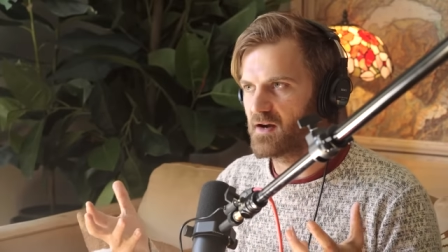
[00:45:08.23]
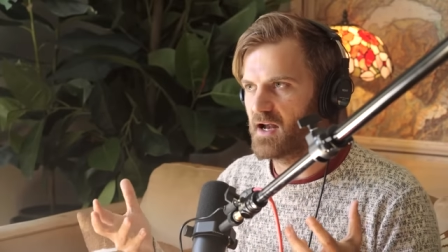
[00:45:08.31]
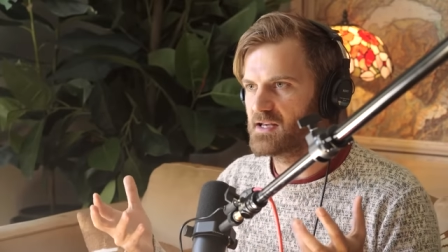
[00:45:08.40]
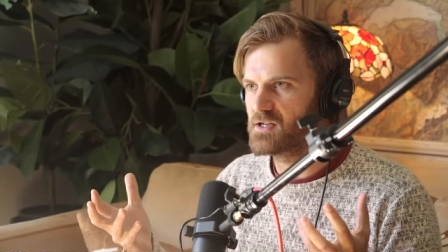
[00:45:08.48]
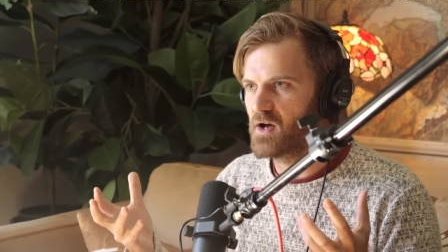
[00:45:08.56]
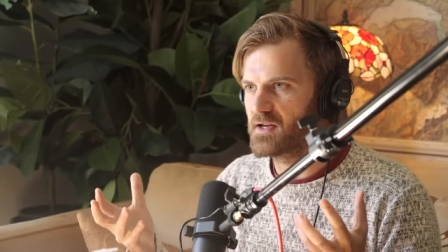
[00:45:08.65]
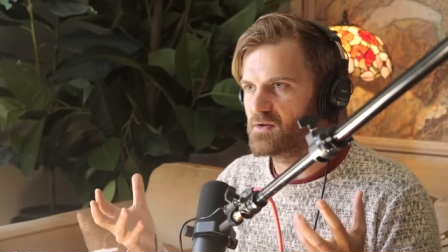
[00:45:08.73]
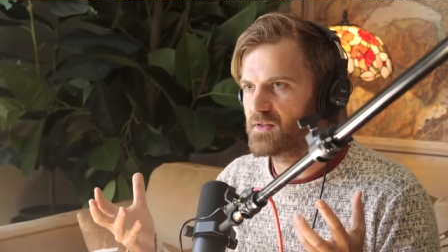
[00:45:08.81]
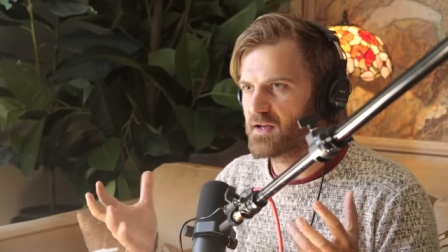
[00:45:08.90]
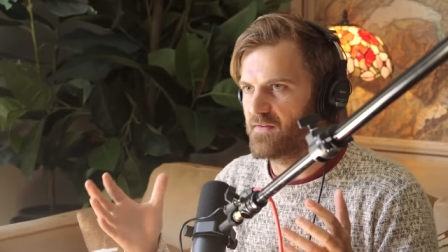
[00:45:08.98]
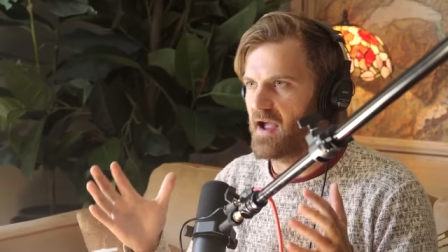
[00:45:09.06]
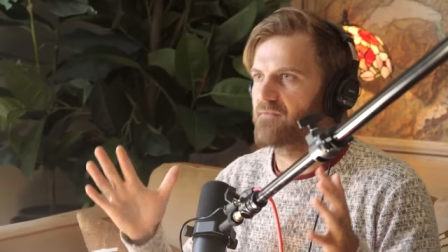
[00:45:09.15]
I, I do I do
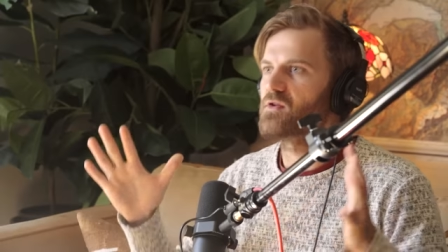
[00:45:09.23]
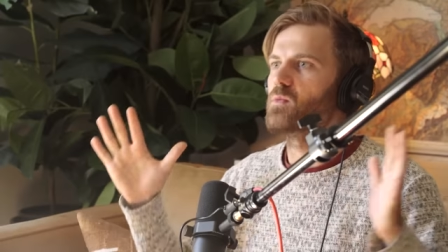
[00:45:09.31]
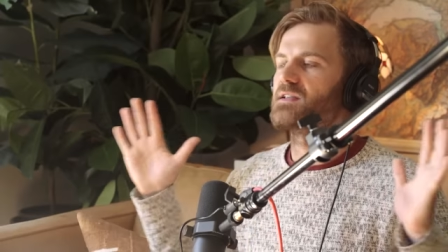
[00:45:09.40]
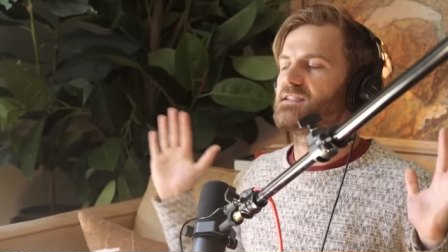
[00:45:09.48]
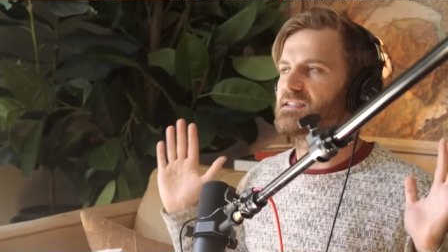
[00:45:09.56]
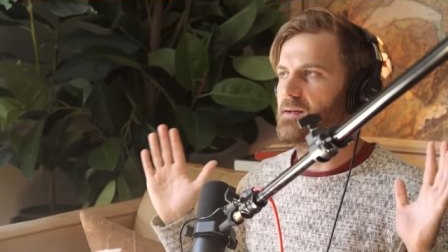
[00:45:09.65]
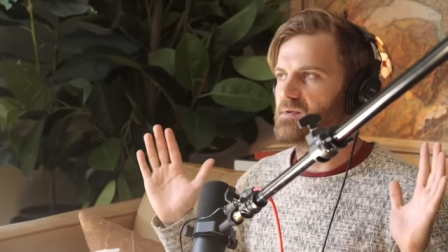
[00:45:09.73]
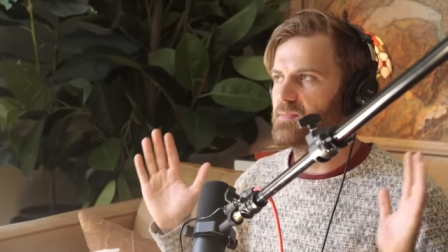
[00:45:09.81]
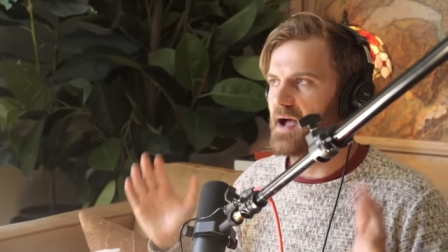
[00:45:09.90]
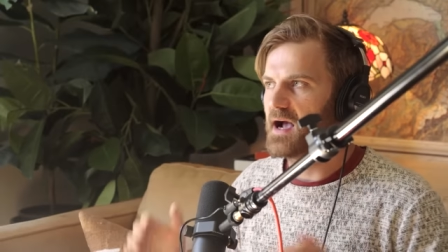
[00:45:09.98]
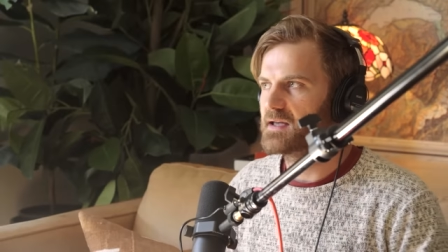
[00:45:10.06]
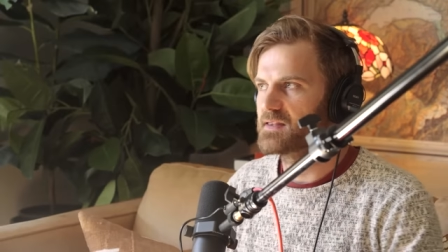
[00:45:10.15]
think if everyone stepped
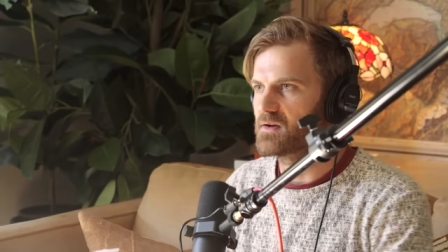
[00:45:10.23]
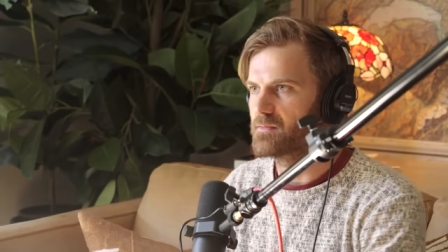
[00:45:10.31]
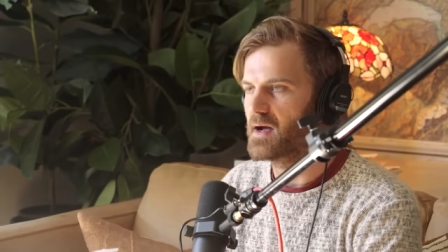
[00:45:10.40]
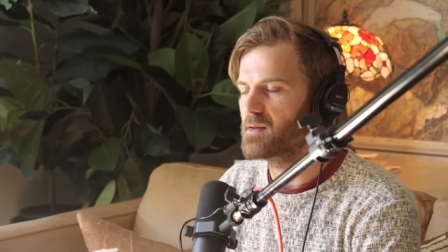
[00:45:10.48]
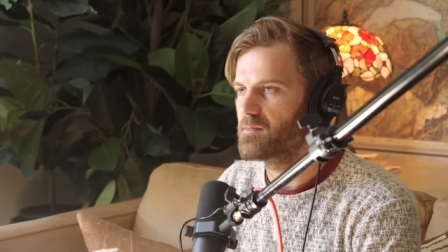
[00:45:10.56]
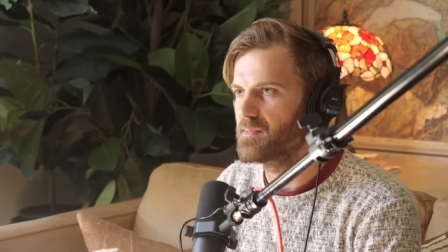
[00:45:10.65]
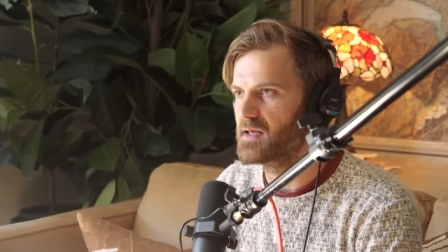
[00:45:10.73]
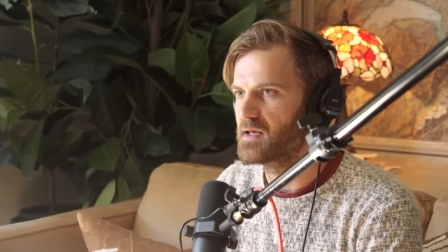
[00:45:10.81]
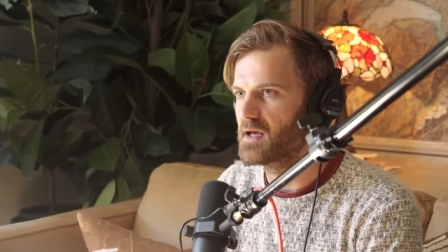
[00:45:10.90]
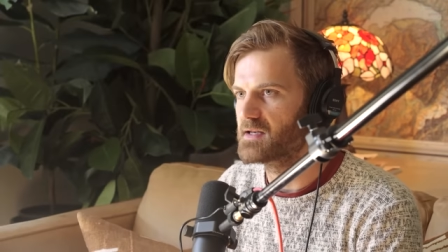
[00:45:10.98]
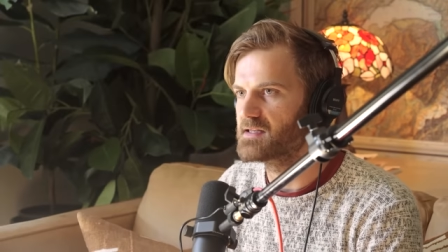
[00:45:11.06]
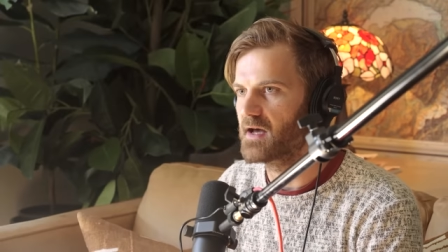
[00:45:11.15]
back, there might
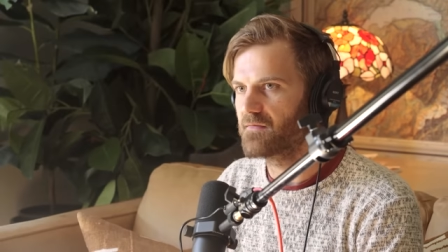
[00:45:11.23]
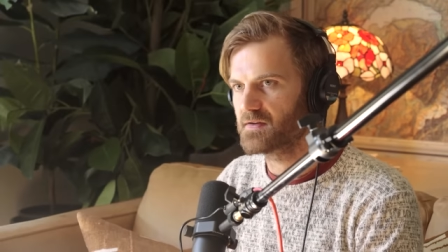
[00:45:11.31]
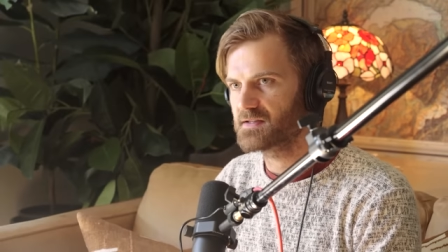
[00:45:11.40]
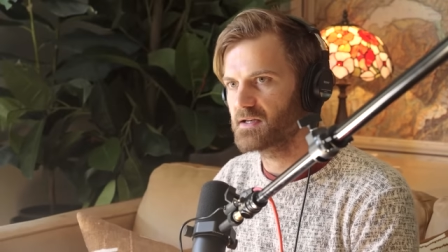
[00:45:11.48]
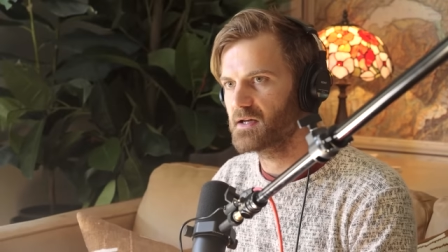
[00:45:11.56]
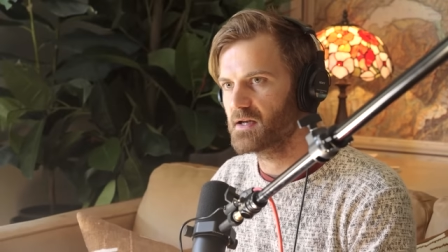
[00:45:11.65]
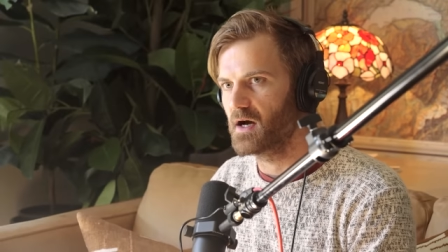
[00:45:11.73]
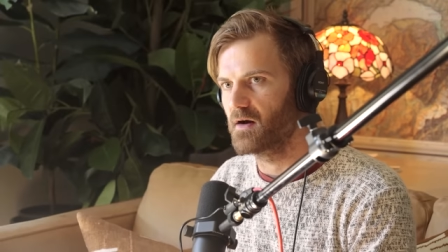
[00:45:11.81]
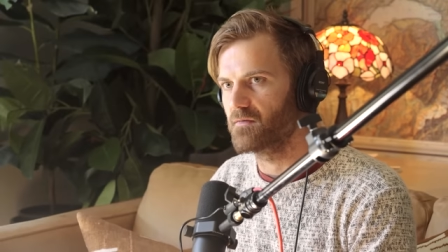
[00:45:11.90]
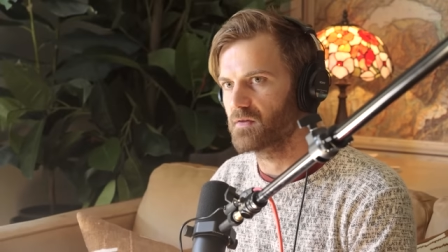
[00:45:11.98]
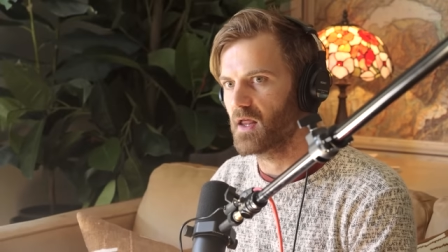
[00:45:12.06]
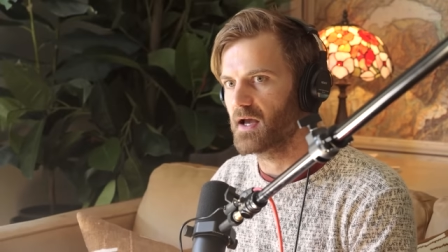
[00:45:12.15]
be a deficit
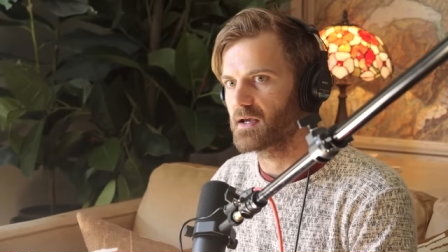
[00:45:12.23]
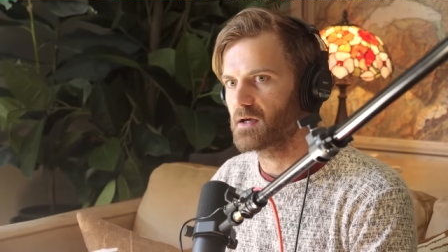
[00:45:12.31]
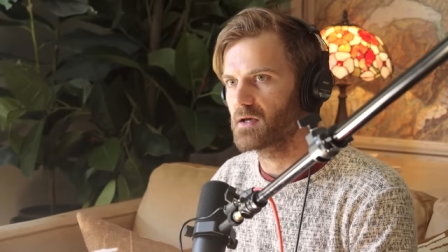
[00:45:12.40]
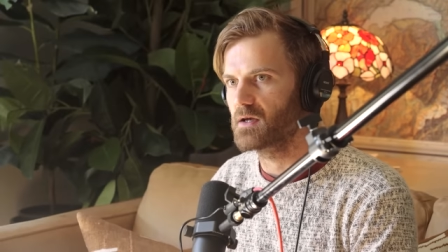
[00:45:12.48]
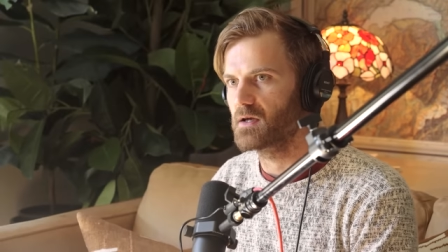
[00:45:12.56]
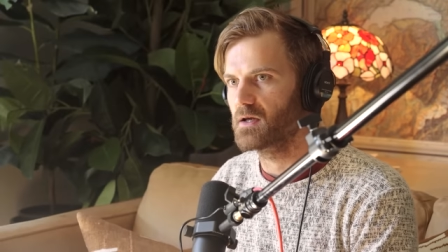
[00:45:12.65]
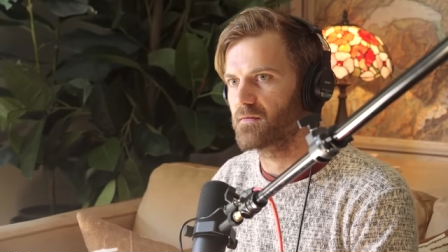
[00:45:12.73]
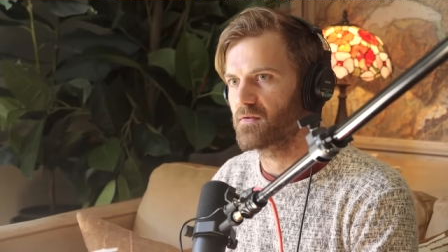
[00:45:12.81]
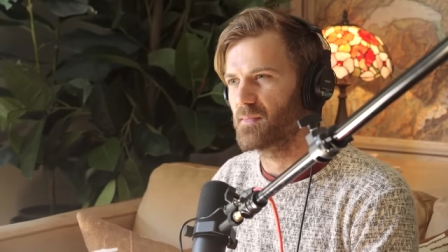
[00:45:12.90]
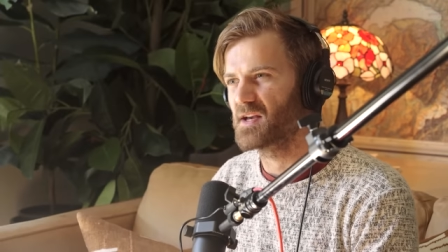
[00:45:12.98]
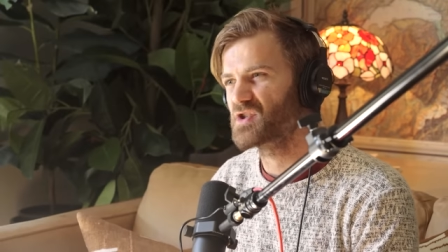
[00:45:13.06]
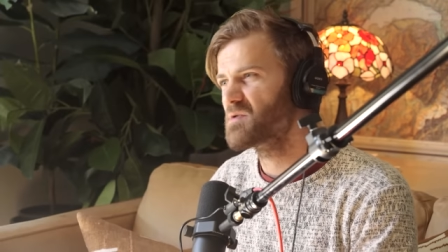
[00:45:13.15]
of like
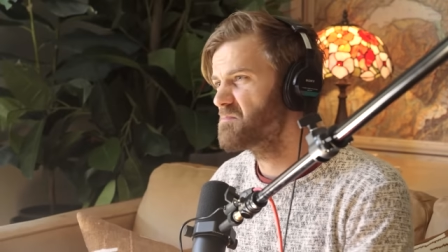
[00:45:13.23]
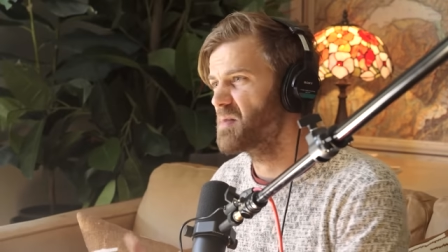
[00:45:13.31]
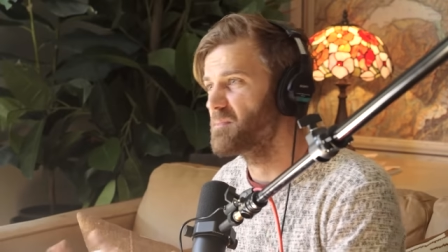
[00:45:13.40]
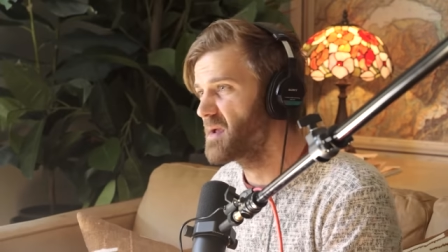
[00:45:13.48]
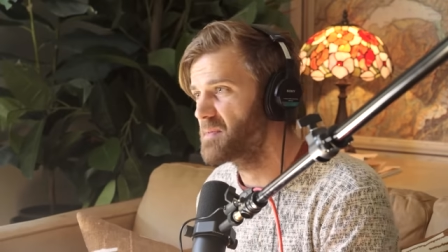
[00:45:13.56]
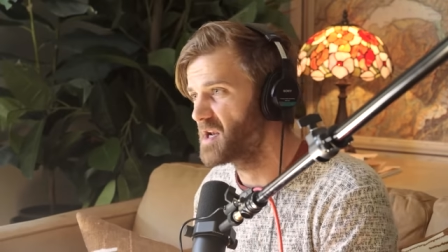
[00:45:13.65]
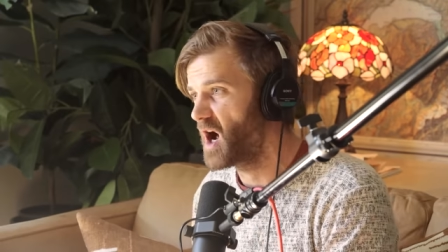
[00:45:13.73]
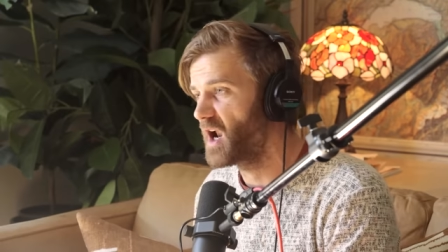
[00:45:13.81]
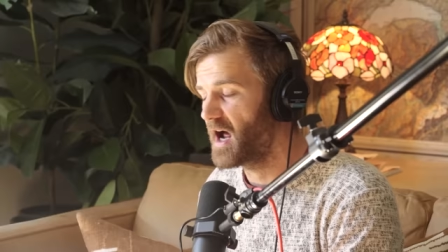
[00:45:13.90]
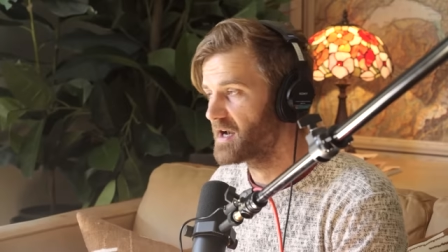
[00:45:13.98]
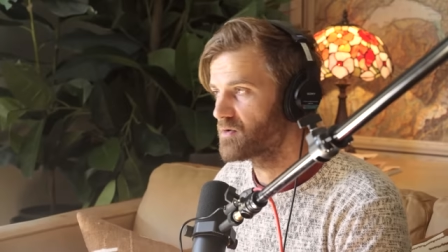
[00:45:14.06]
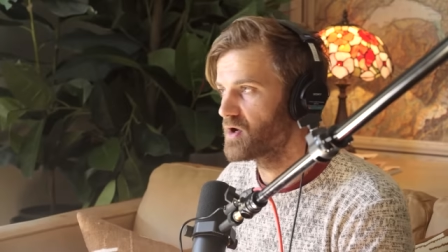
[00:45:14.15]
information, but maybe not.
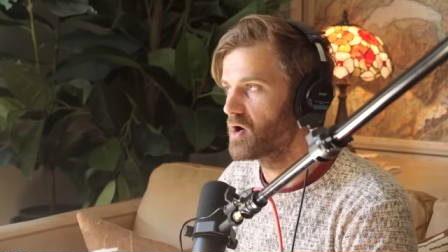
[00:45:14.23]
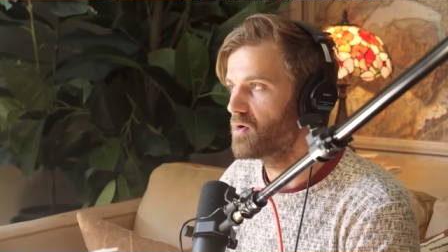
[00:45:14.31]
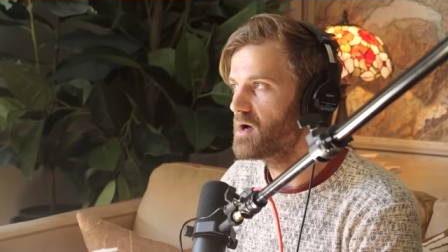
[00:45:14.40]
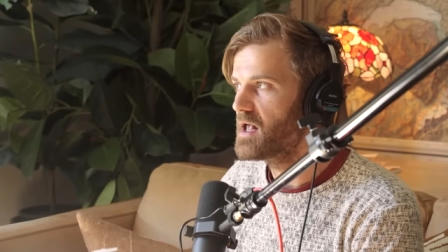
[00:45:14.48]
I don't know.